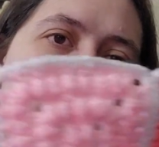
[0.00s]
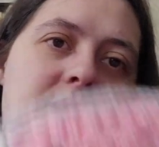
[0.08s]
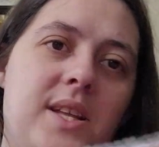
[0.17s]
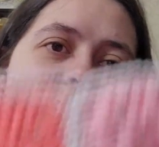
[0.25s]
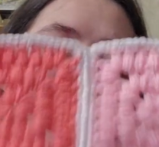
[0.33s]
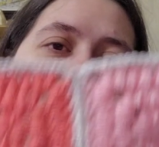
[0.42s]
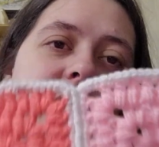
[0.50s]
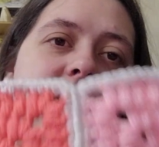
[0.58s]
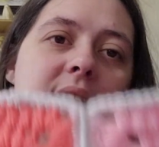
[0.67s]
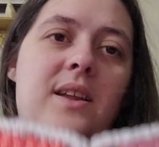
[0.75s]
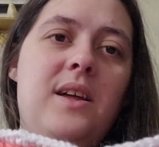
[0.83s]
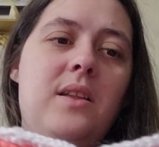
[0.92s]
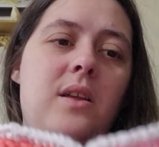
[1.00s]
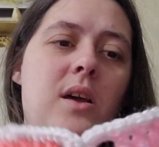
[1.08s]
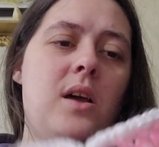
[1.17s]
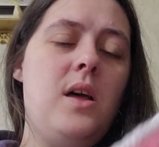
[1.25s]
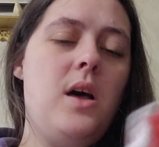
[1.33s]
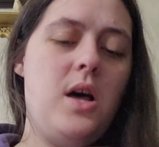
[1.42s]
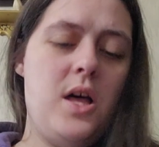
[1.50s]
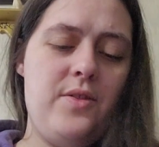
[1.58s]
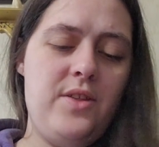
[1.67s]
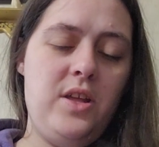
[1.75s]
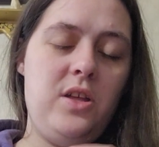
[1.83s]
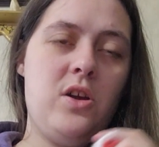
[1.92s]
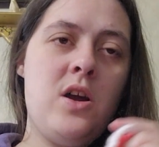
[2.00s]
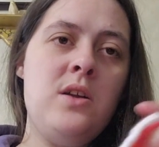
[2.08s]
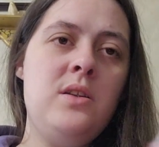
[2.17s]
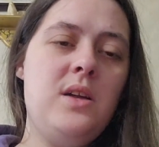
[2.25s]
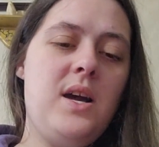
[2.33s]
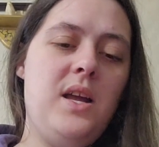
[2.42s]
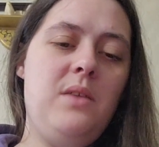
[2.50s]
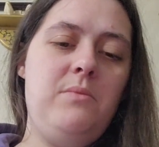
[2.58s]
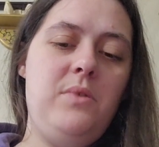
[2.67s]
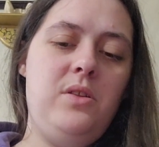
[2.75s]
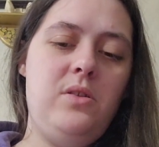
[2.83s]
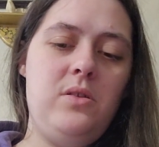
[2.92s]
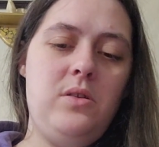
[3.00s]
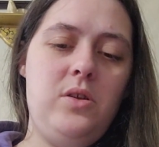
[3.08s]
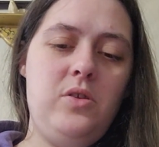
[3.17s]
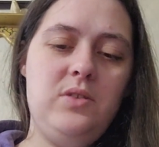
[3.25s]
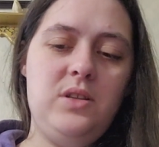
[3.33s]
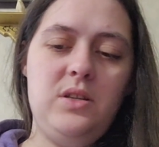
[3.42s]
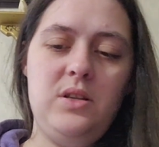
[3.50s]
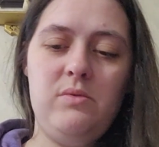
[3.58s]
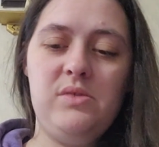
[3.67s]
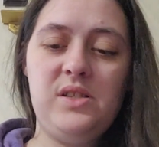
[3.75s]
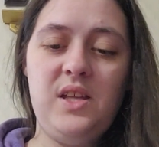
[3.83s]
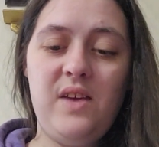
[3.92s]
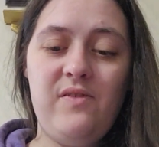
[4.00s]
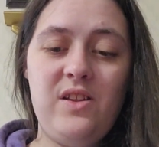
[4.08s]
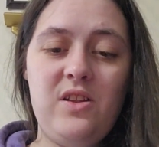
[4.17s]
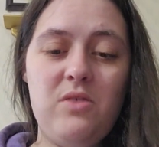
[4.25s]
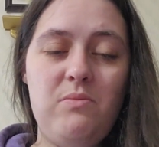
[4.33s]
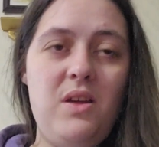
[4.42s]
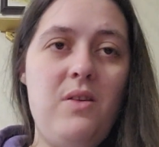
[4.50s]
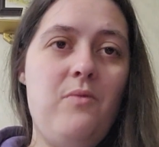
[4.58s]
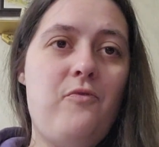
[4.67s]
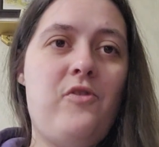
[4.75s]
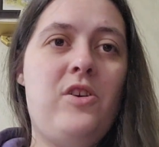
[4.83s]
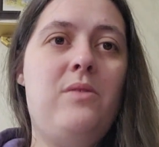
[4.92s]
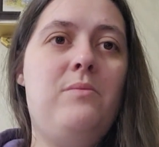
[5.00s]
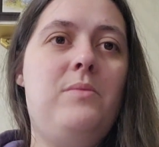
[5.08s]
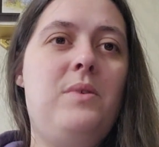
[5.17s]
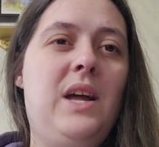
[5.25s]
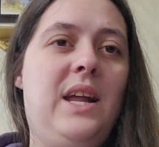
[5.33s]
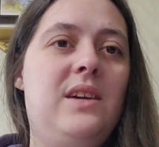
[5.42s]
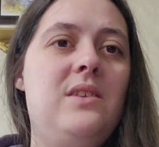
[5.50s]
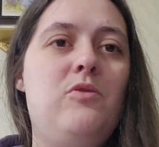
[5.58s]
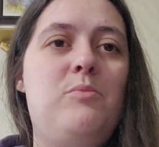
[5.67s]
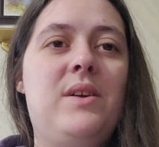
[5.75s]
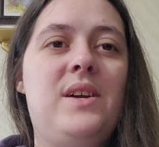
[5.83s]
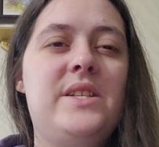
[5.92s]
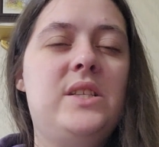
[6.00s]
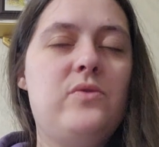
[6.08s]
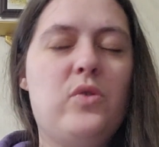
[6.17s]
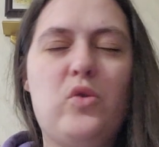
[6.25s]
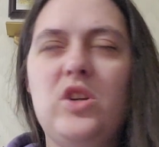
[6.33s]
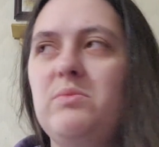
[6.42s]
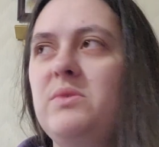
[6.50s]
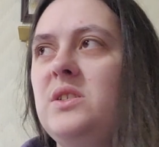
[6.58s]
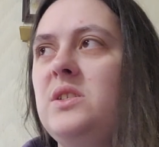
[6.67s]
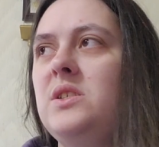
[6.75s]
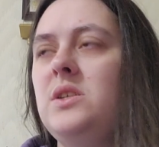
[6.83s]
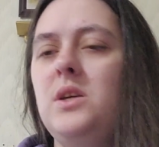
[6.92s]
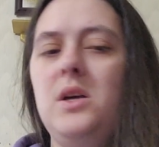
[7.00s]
that's what I got done. The yarn I am using was gifted to me from like one of my cousins for Christmas.